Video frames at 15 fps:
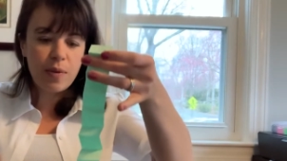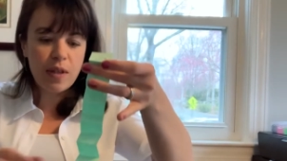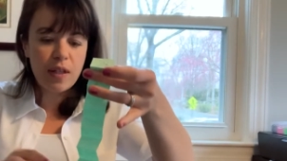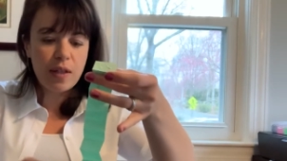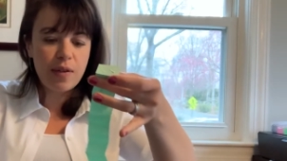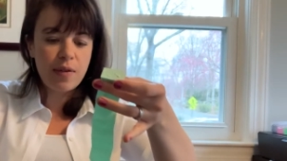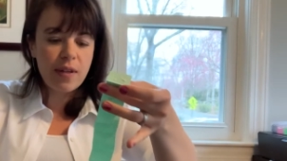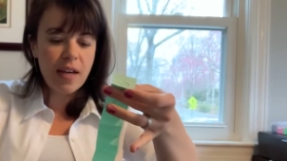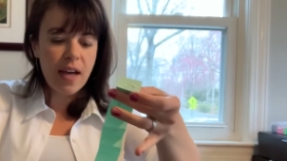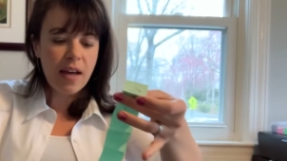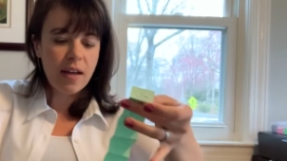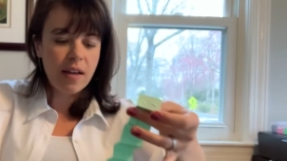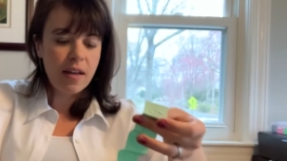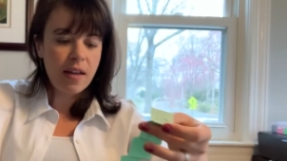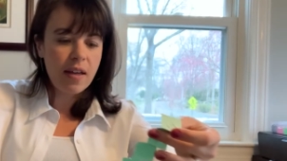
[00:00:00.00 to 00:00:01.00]
will glue ya.
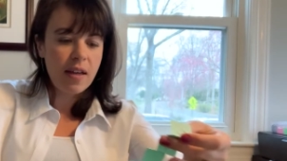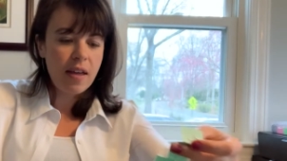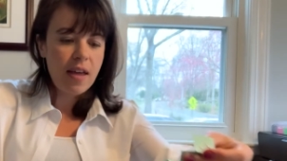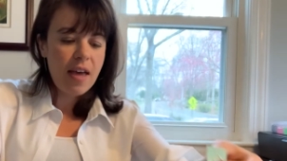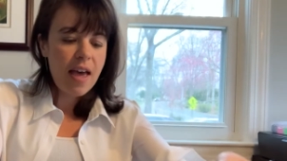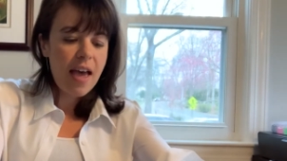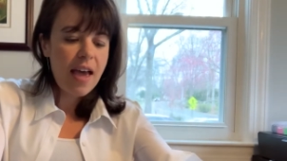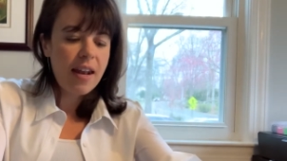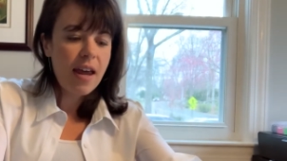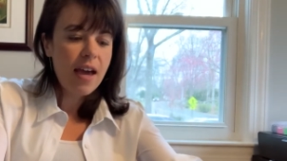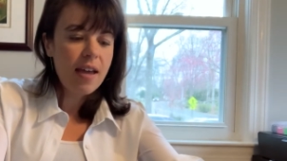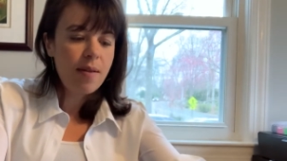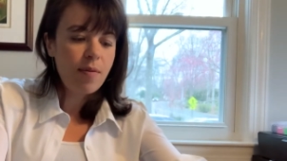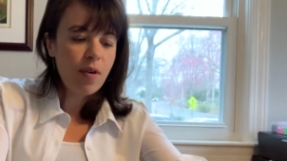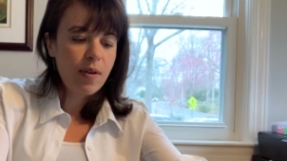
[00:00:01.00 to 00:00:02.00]
And
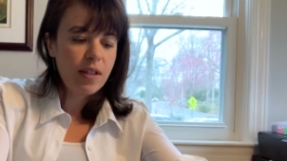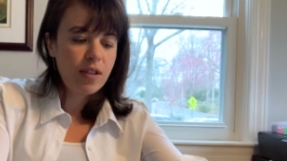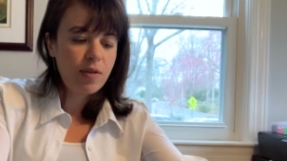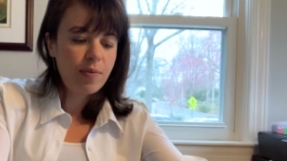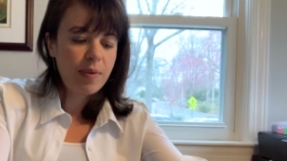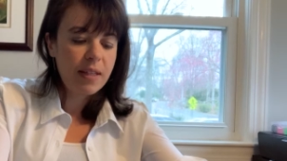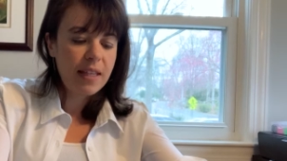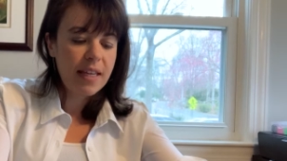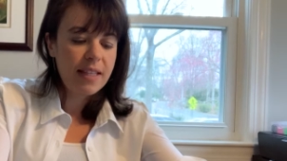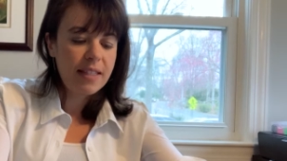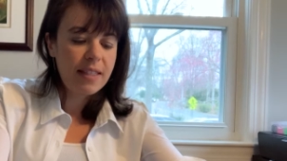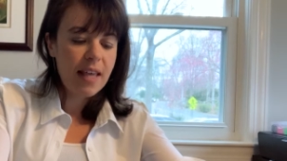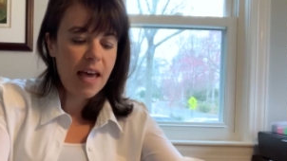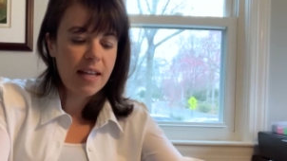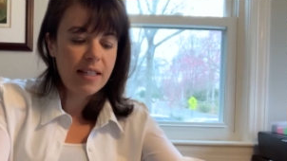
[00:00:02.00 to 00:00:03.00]
I'm going to place
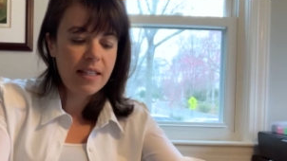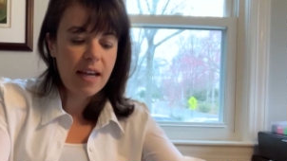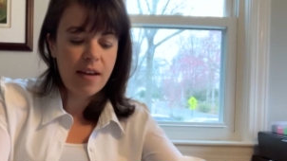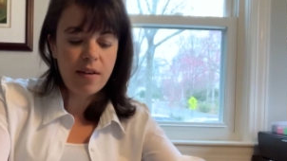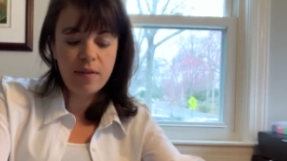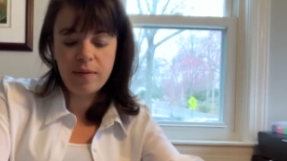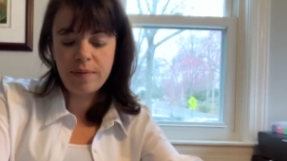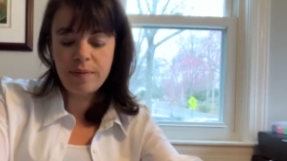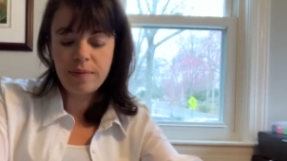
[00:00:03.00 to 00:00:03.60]
that down.